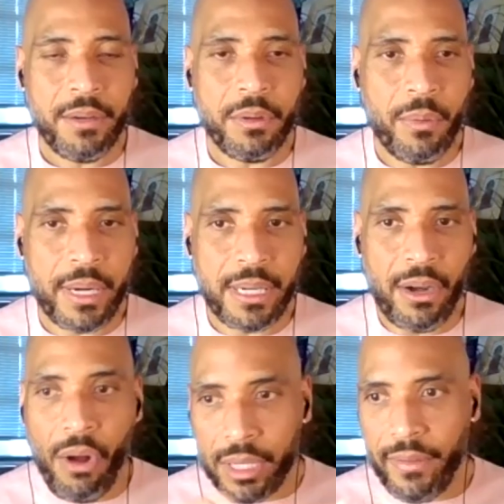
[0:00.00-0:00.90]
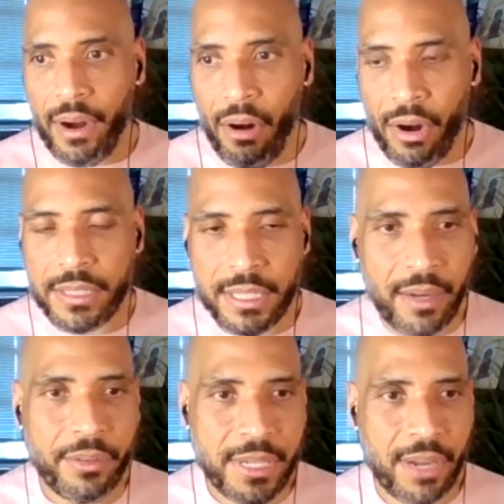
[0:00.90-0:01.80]
We want all of our arts
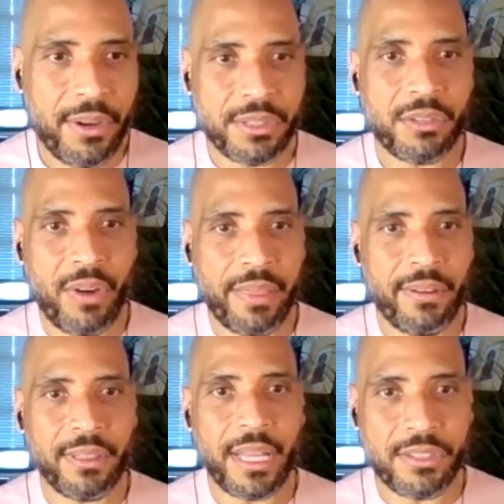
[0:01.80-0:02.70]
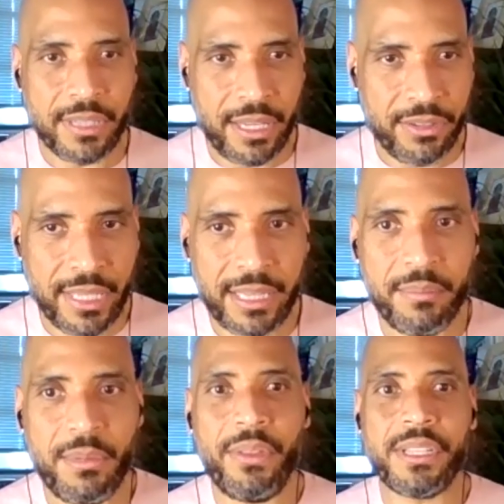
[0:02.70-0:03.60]
lovers out there to write their legislators and let them
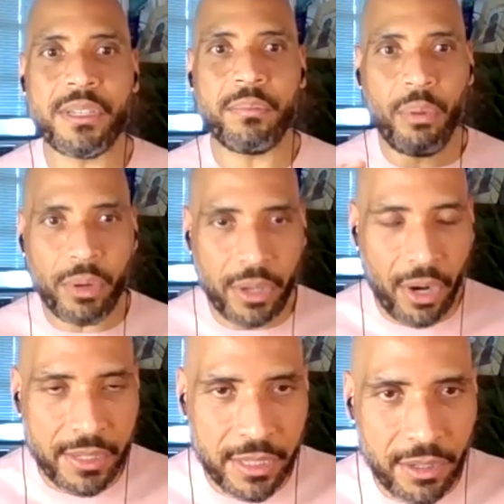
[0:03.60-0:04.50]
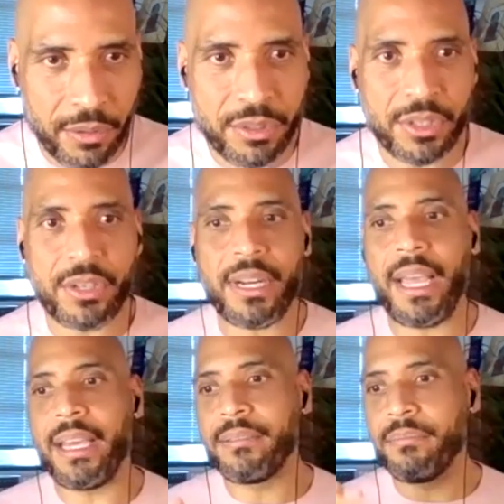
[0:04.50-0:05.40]
know they support arts and culture,
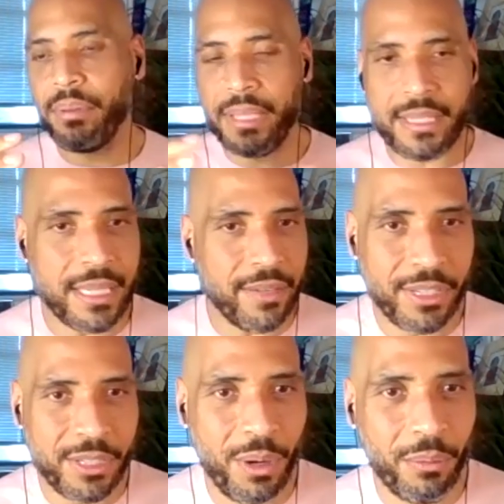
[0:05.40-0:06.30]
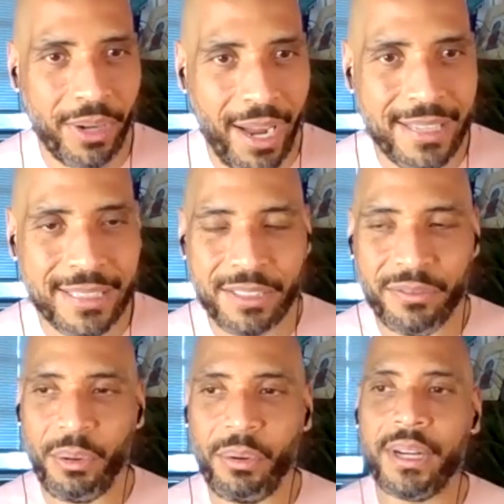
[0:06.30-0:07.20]
and please give us what we're asking
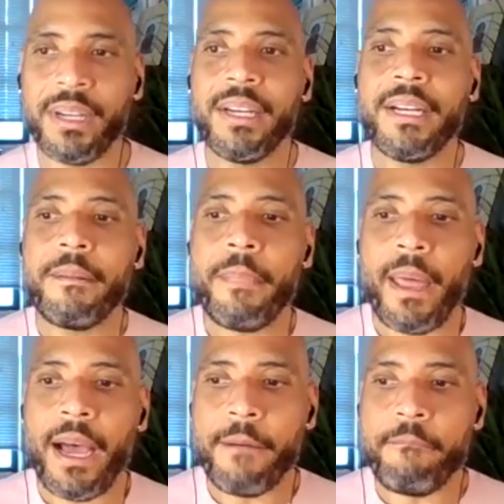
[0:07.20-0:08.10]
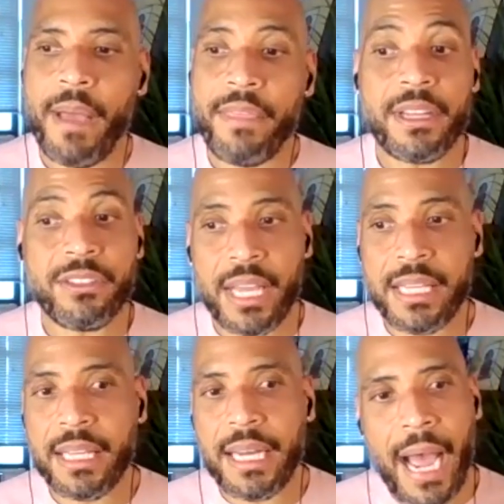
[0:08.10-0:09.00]
for. Um, and then
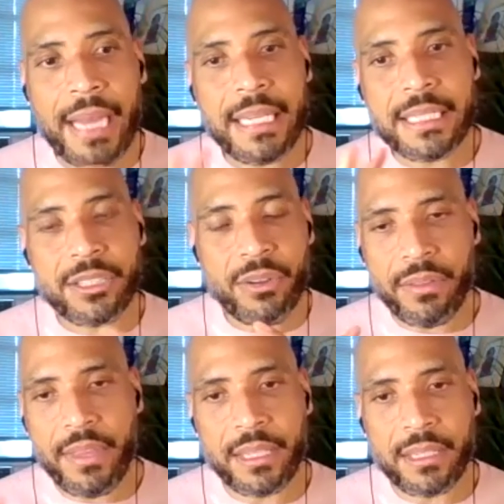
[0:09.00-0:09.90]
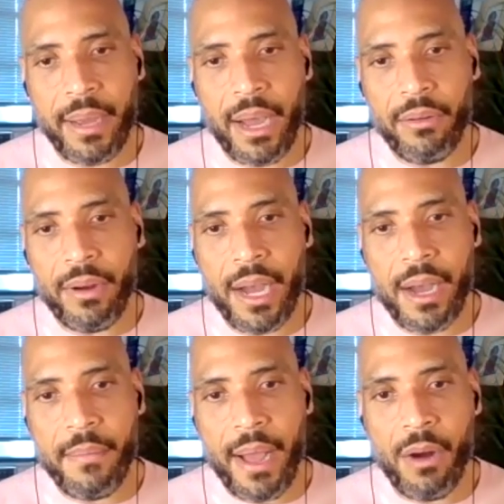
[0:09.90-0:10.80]
and then I need to start thinking about
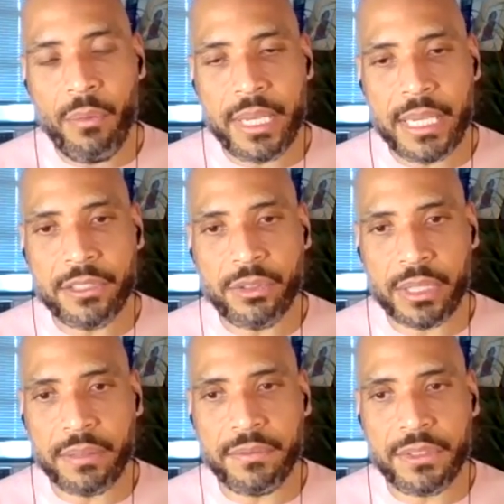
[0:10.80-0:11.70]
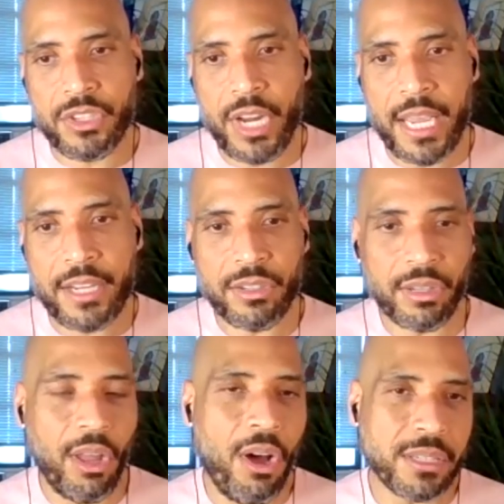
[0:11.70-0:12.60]
um, how we can sort of change
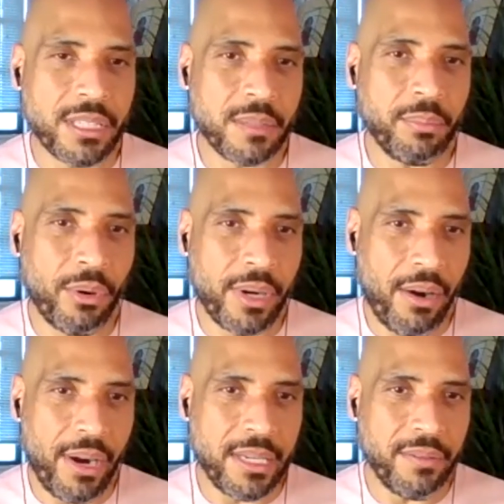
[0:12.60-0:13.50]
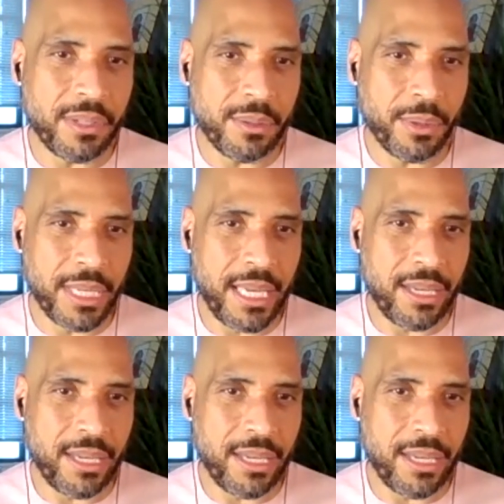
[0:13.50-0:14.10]
law to support our individual gig